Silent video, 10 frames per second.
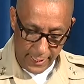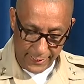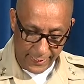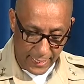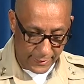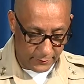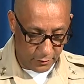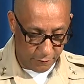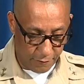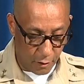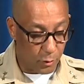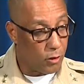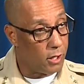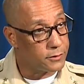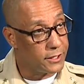and they got into a verbal
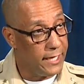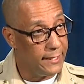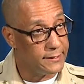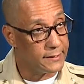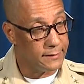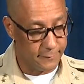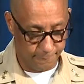altercation.